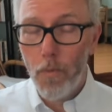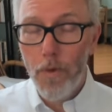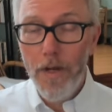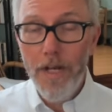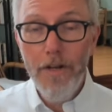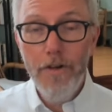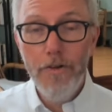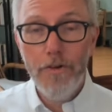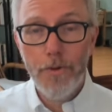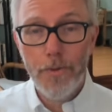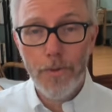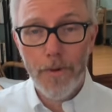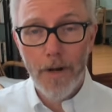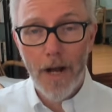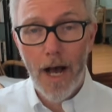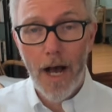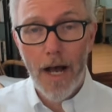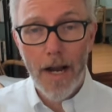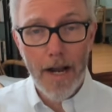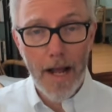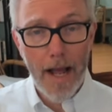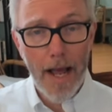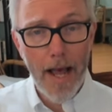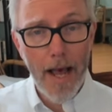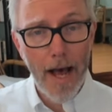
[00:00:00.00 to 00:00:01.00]
We do
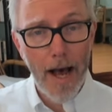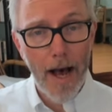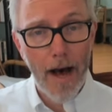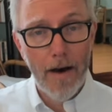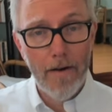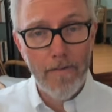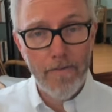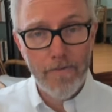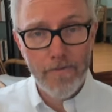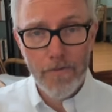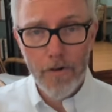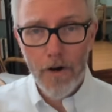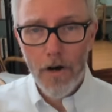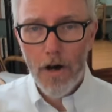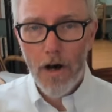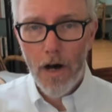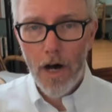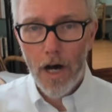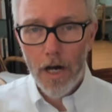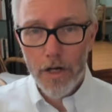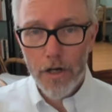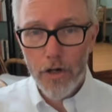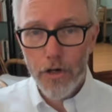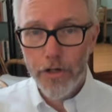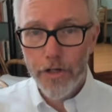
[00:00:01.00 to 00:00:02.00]
not have
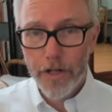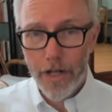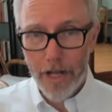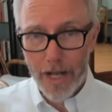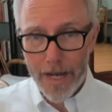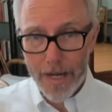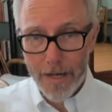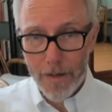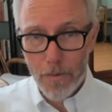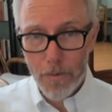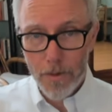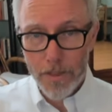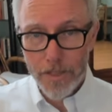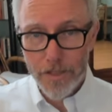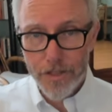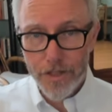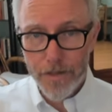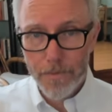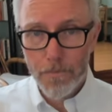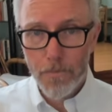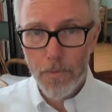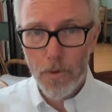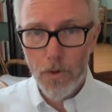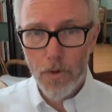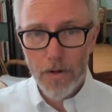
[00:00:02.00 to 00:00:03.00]
a good language
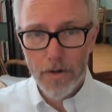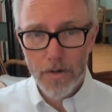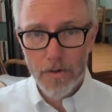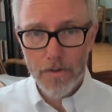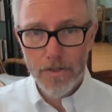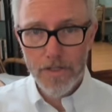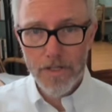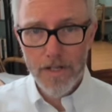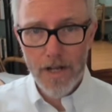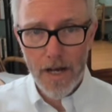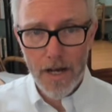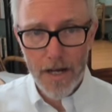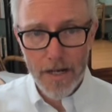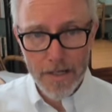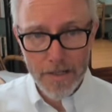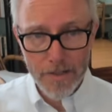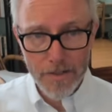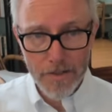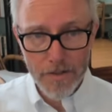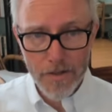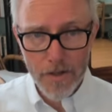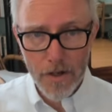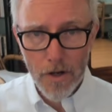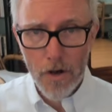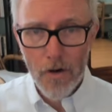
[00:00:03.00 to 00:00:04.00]
in political
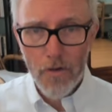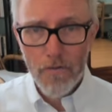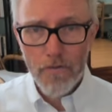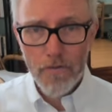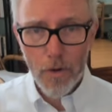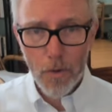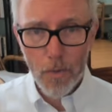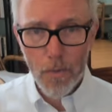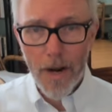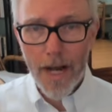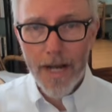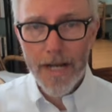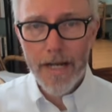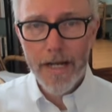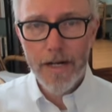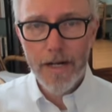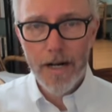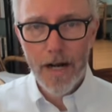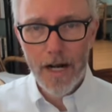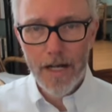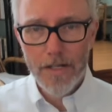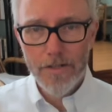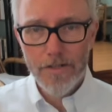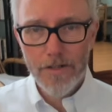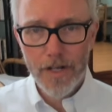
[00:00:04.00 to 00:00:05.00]
science for
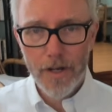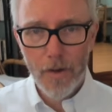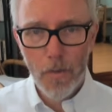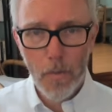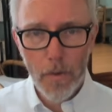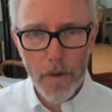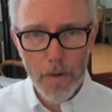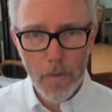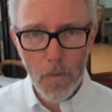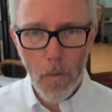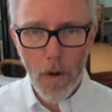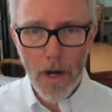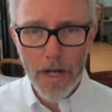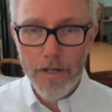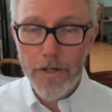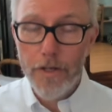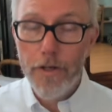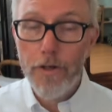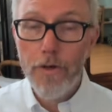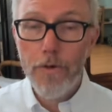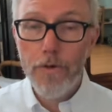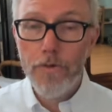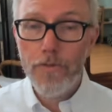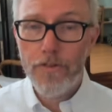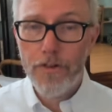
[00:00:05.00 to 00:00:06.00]
recognizing when what
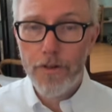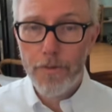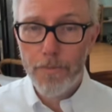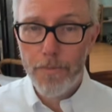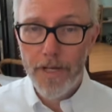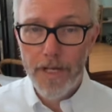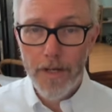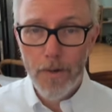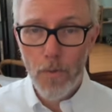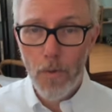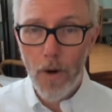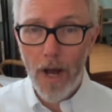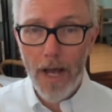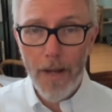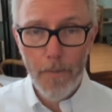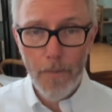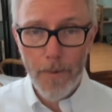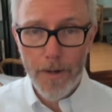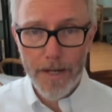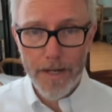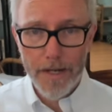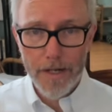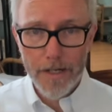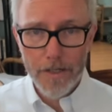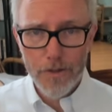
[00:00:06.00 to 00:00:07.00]
used to be
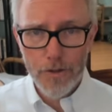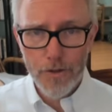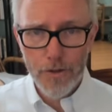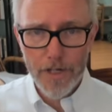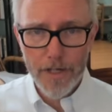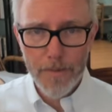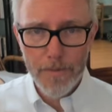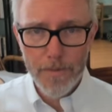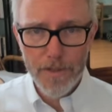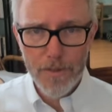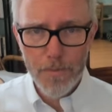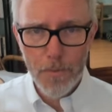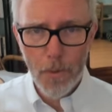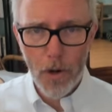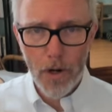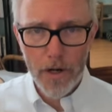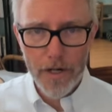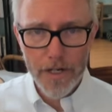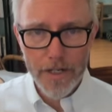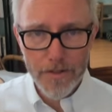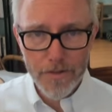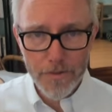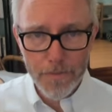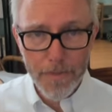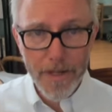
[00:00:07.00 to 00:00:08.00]
right-wing extremist
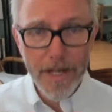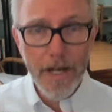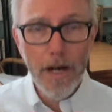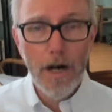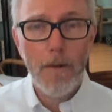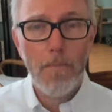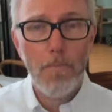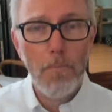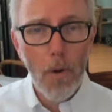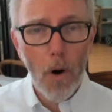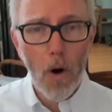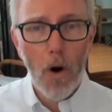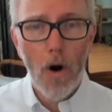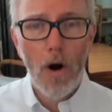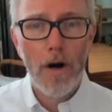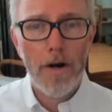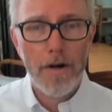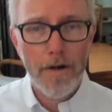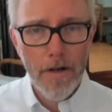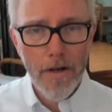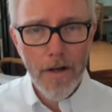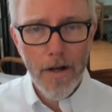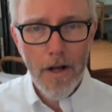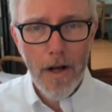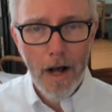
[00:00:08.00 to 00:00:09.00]
parties become
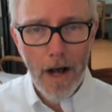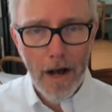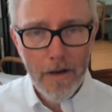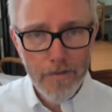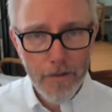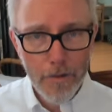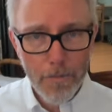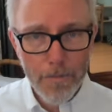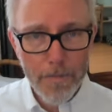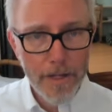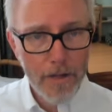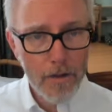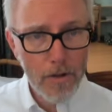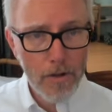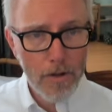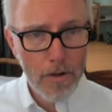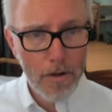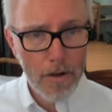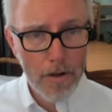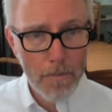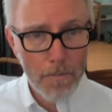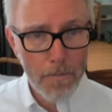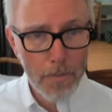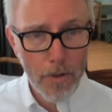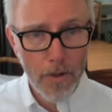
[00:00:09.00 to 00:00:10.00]
part of the
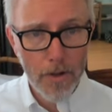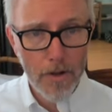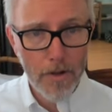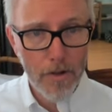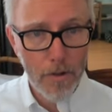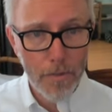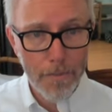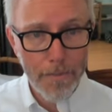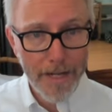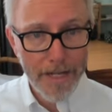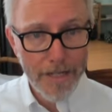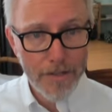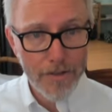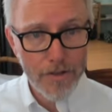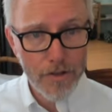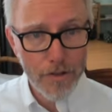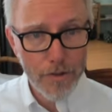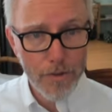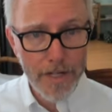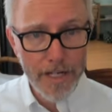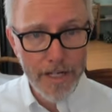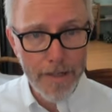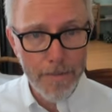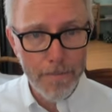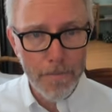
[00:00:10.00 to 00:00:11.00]
political
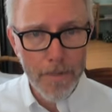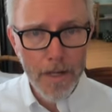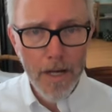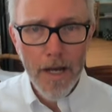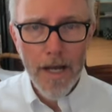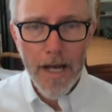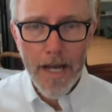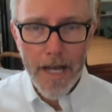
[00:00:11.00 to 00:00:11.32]
mainstream.